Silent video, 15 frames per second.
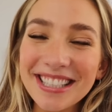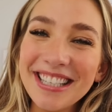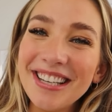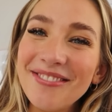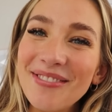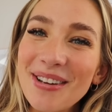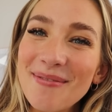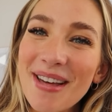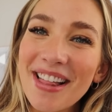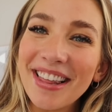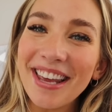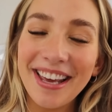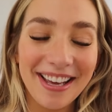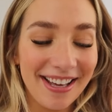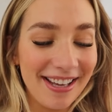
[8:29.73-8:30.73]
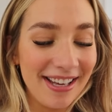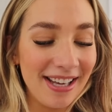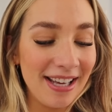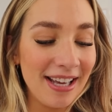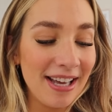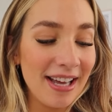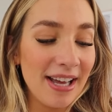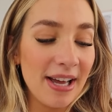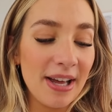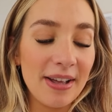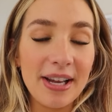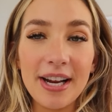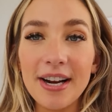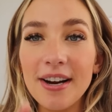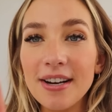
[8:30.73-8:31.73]
I love my belly.
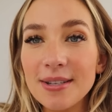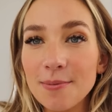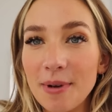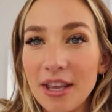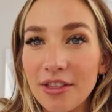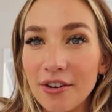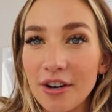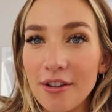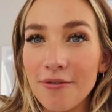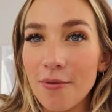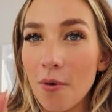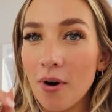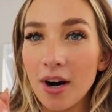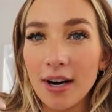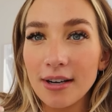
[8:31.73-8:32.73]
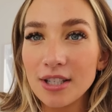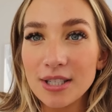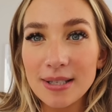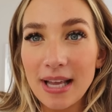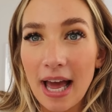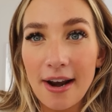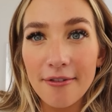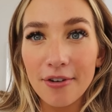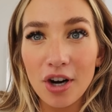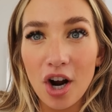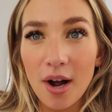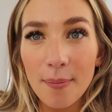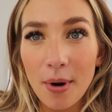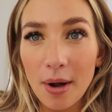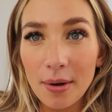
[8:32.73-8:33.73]
Here is week 34. I just kind of
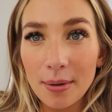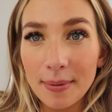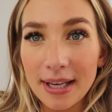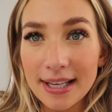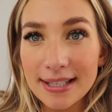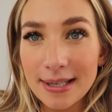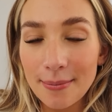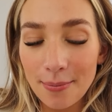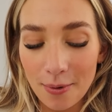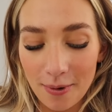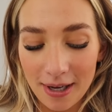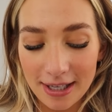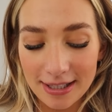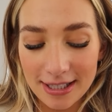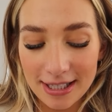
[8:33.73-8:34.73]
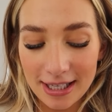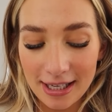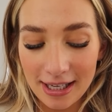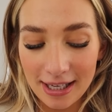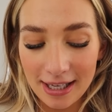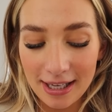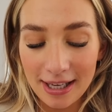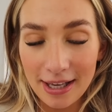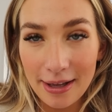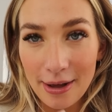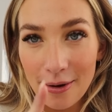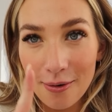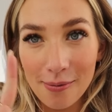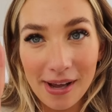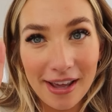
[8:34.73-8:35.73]
forgot probably at some point.
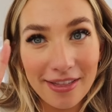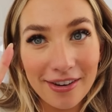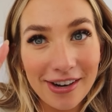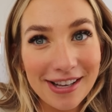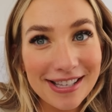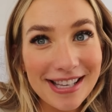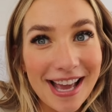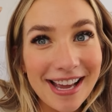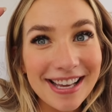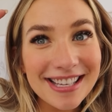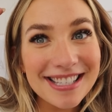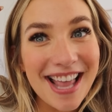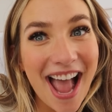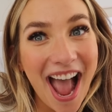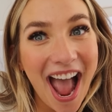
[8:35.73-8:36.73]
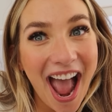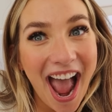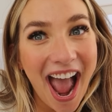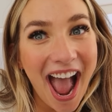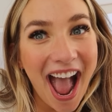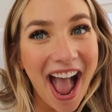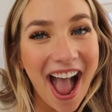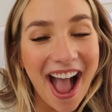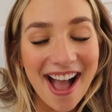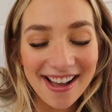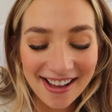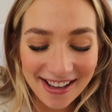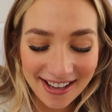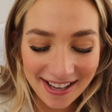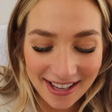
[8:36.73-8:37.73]
Week 36.
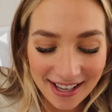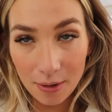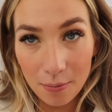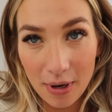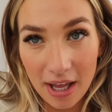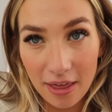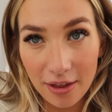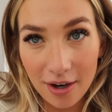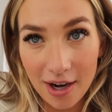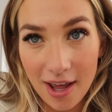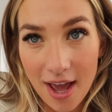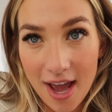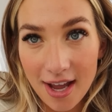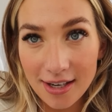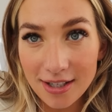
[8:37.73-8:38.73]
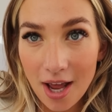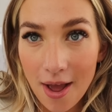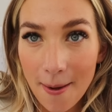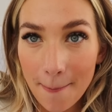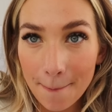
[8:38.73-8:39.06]
Week 38.